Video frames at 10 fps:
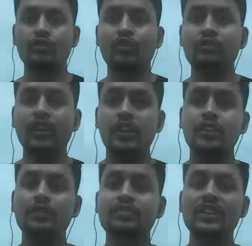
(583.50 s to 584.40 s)
So what
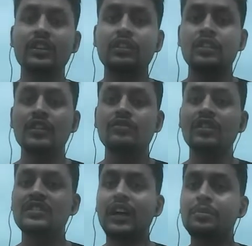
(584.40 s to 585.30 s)
I was taking? So
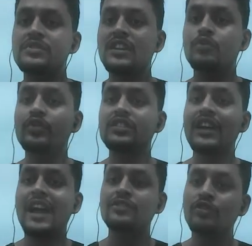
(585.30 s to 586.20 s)
the substance which
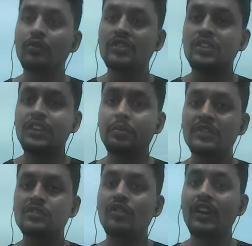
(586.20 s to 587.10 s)
is adsorbed on the
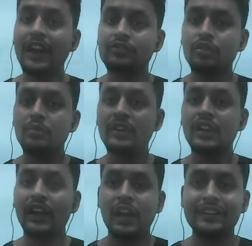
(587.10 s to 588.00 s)
surface is called
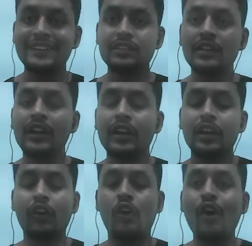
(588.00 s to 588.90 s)
adsorbate, and the
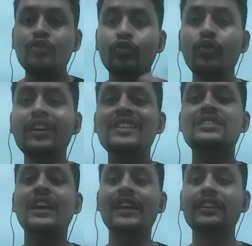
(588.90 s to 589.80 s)
on which
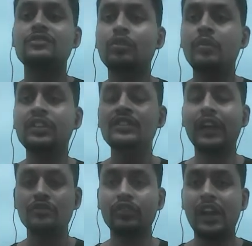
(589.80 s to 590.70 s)
that adsorbate is
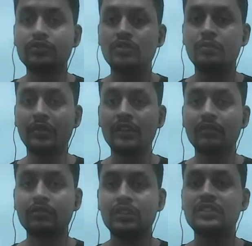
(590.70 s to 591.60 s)
actually adsorbing,
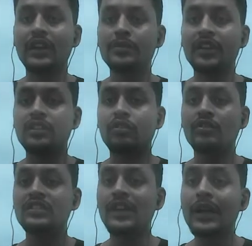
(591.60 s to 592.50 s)
the substance
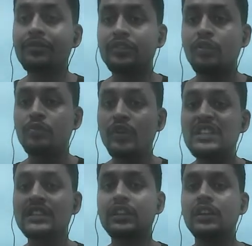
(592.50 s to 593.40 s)
on the surface of
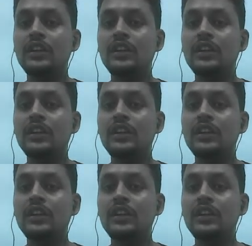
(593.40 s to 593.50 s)
which